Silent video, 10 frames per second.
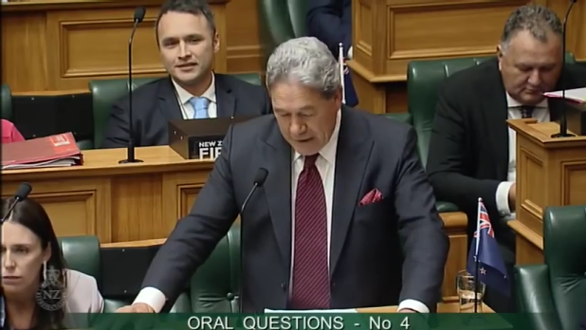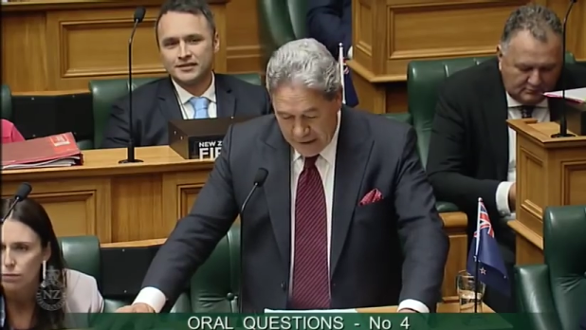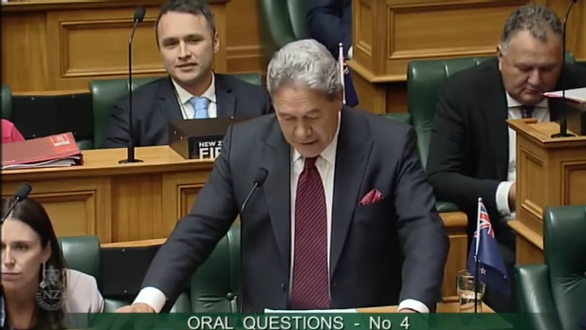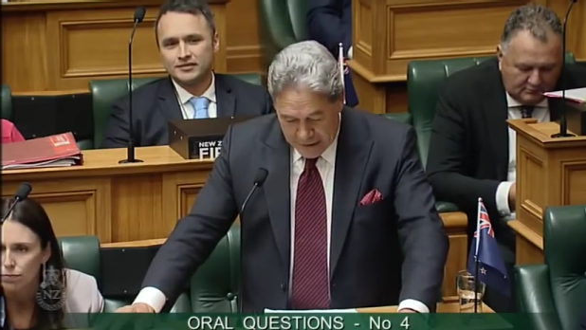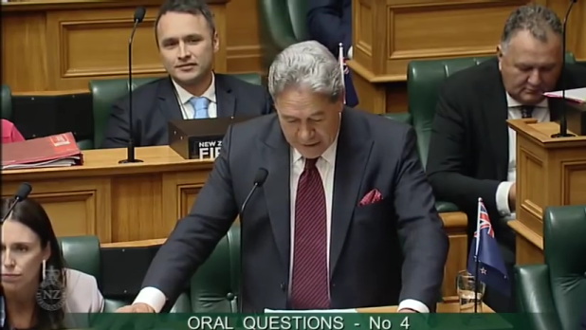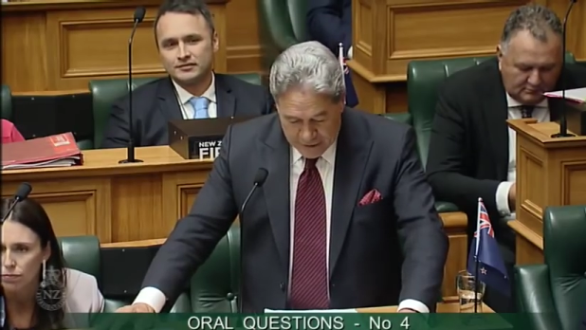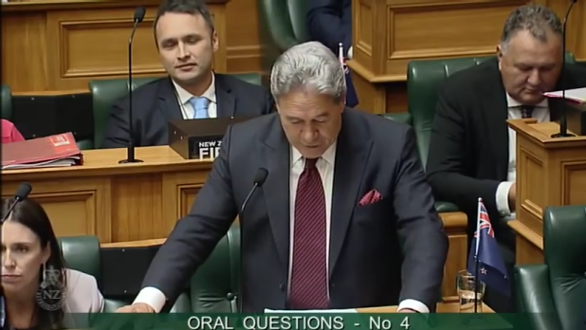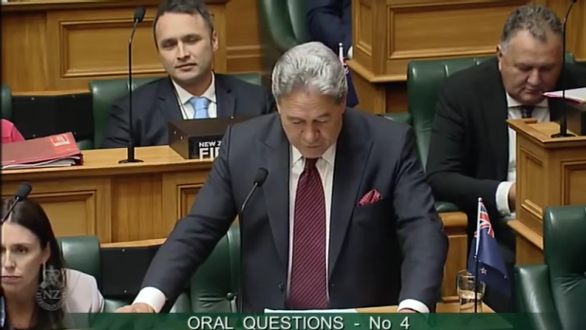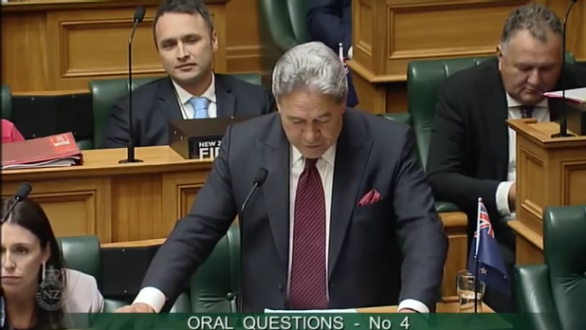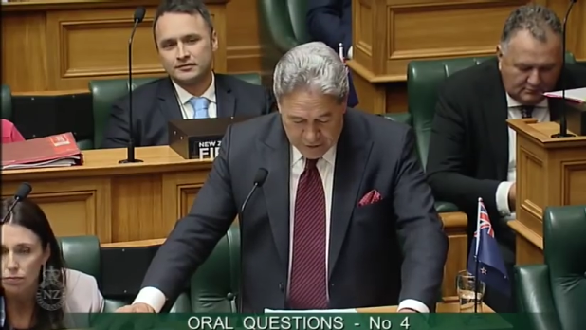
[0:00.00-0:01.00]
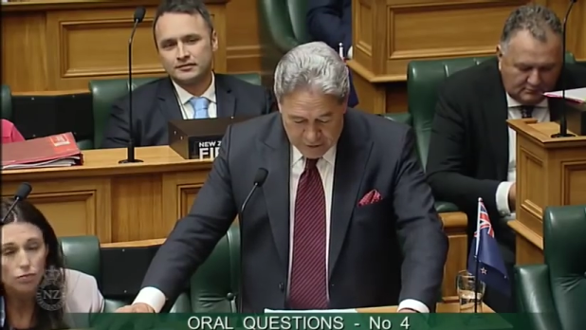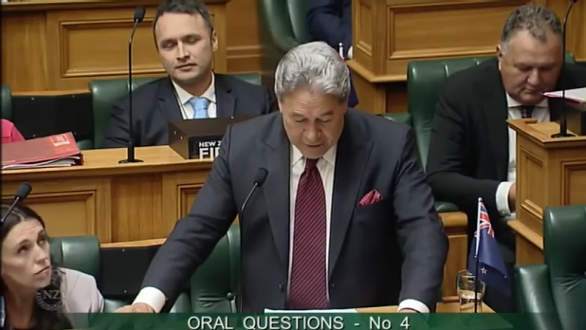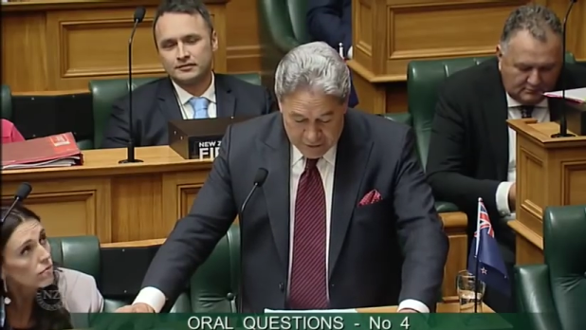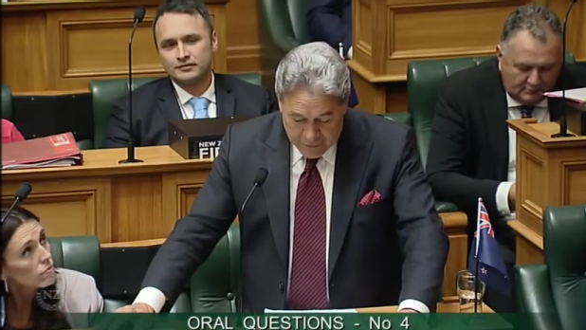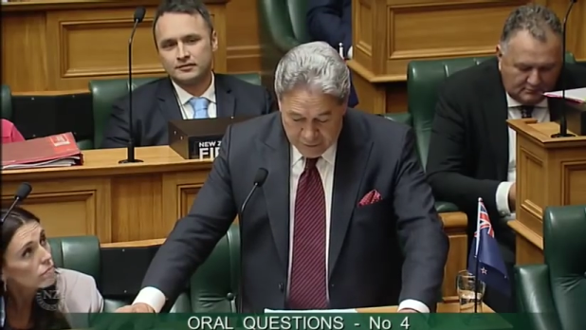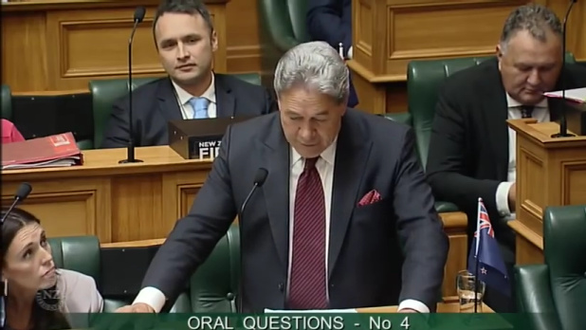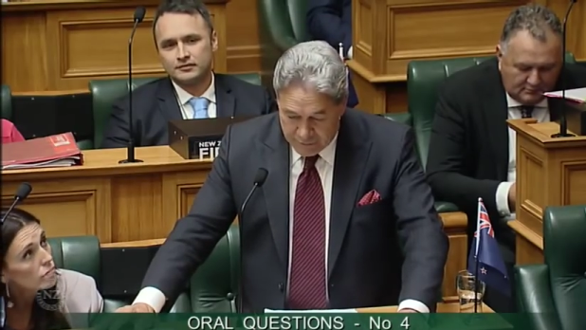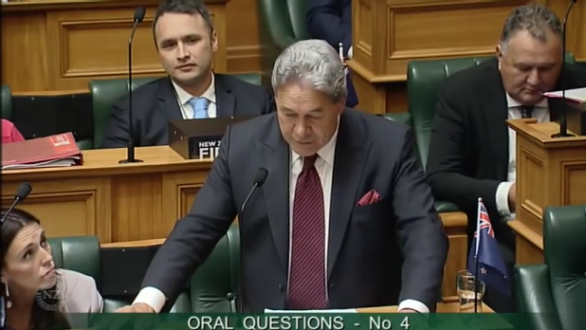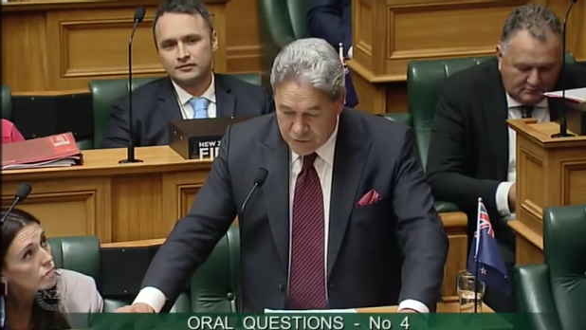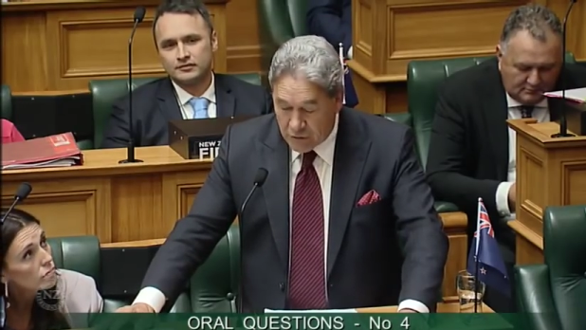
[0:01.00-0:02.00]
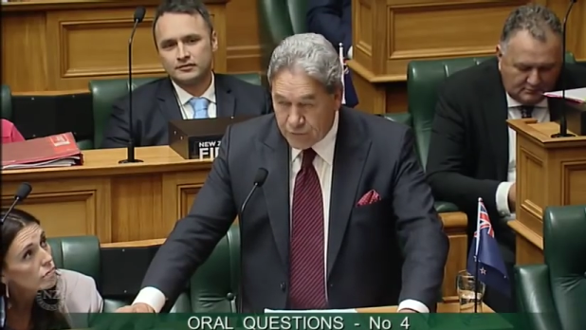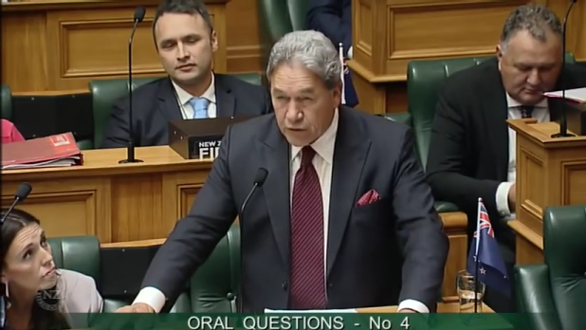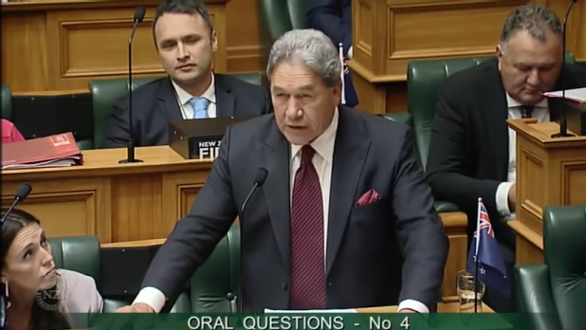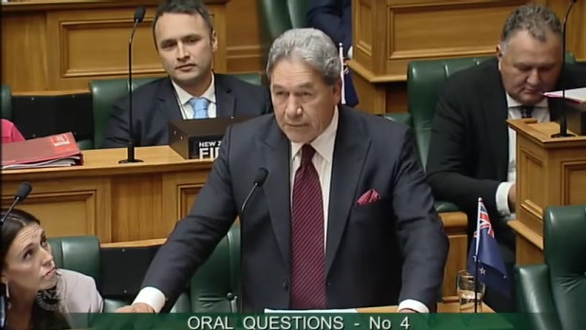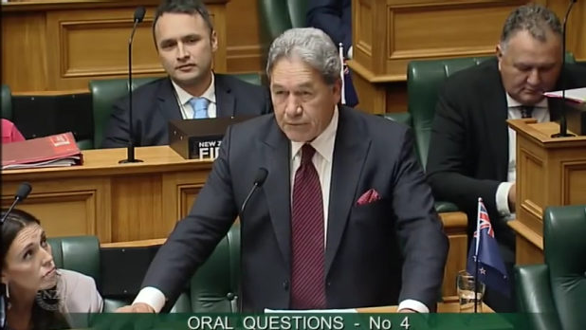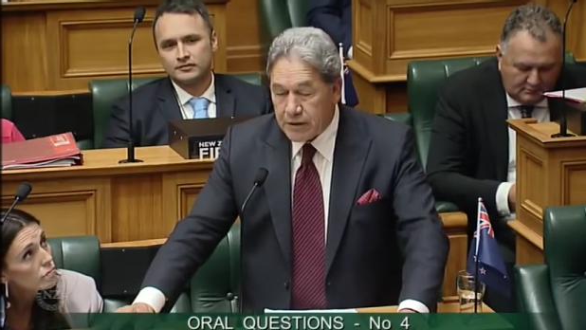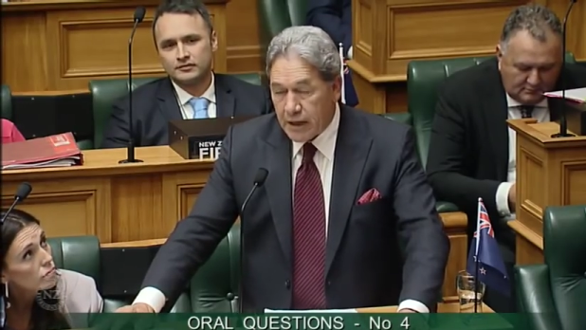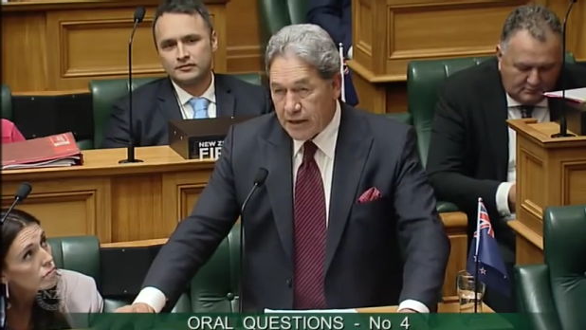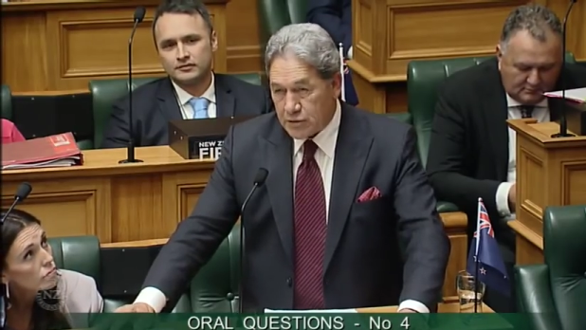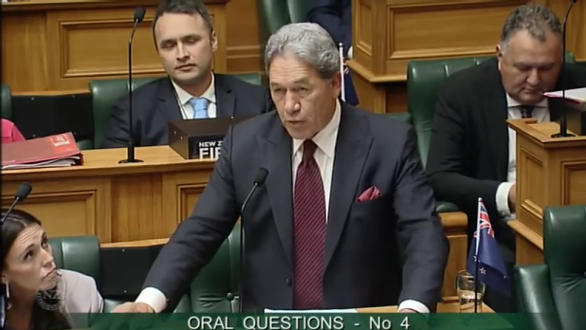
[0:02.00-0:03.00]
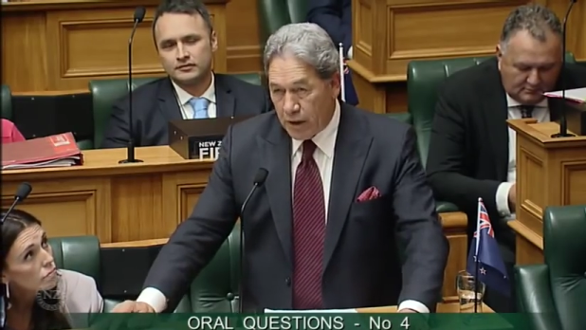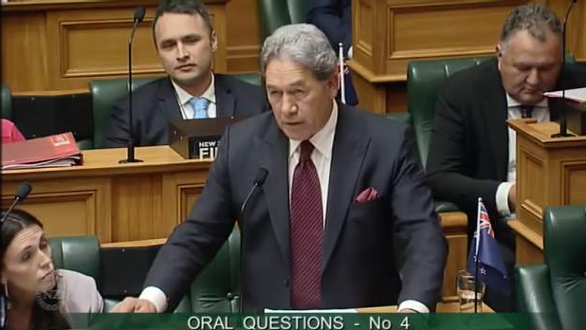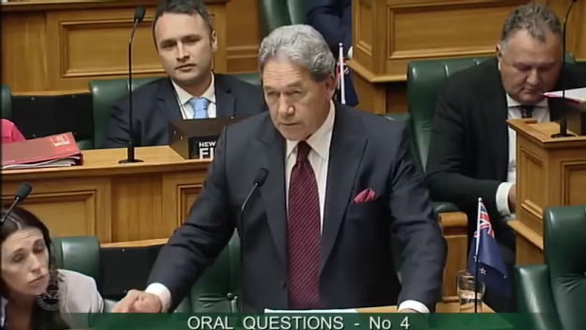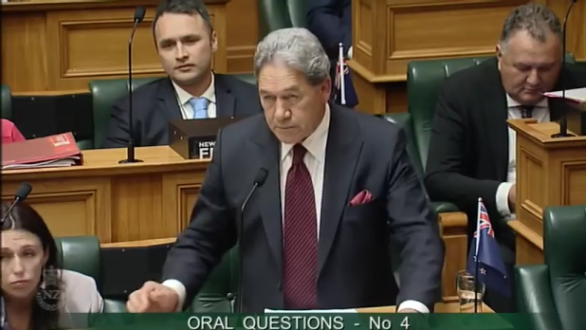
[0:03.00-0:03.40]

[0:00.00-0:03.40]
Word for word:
Speaker 1: uh, and, uh, and other members of her cabinet as well.